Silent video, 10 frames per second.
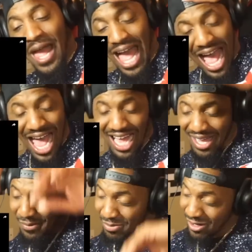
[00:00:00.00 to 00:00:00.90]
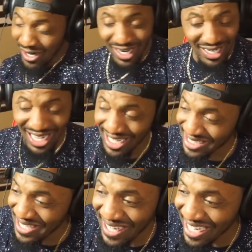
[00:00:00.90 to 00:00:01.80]
Ah, bro, that's
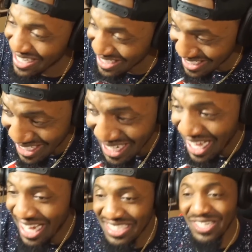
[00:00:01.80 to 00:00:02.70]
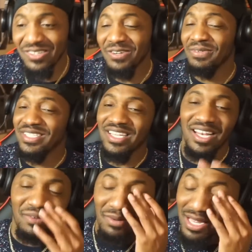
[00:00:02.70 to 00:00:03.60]
crazy. Jojo be
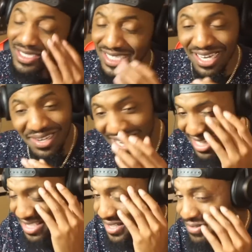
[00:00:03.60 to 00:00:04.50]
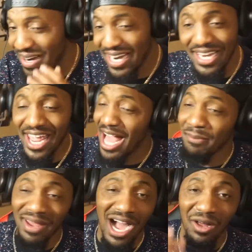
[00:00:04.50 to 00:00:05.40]
telling, like, shit, you got something right there. I would
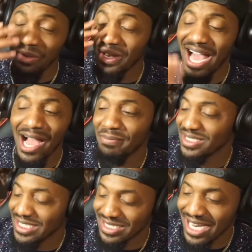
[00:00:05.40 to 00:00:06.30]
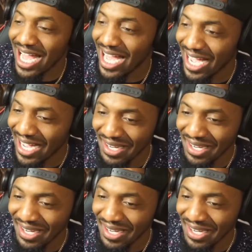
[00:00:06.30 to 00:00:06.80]
be all on the opposite side.